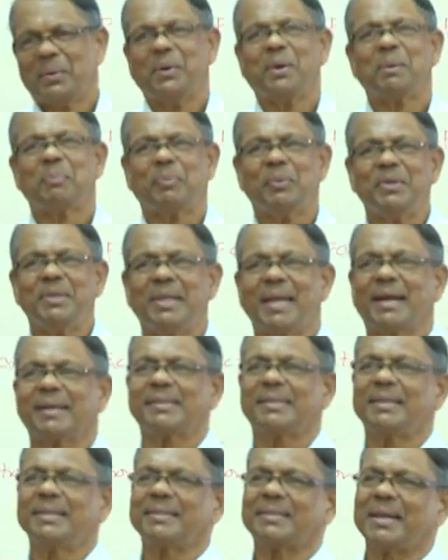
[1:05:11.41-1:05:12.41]
All punya
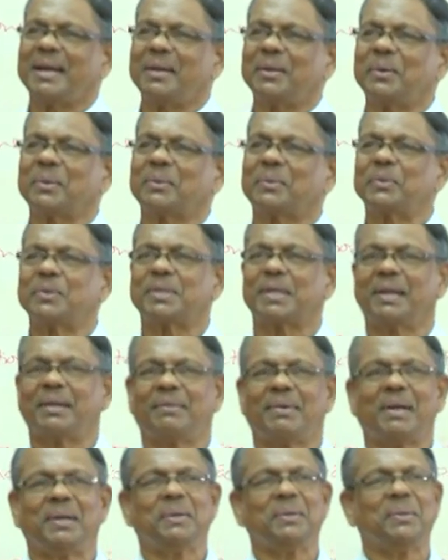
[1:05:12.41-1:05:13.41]
actions are not
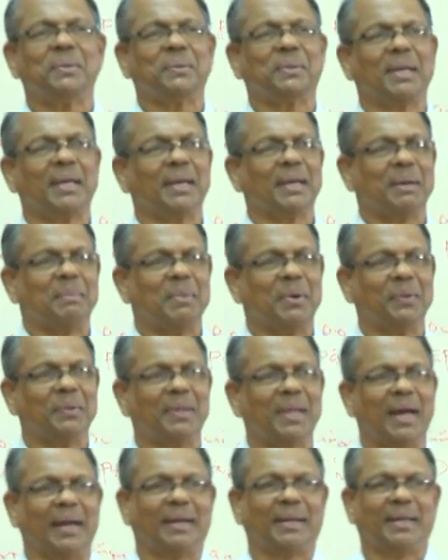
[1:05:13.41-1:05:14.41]
kusala. What do you think
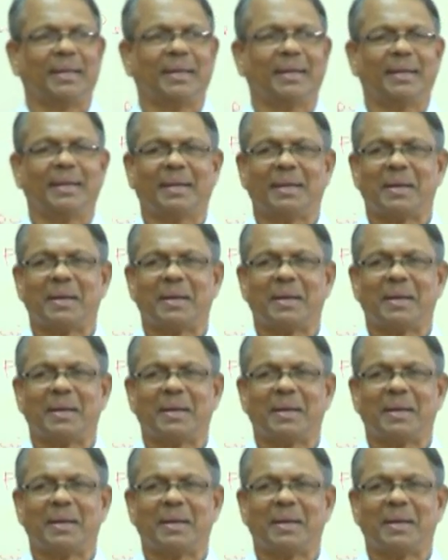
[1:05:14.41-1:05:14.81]
about that?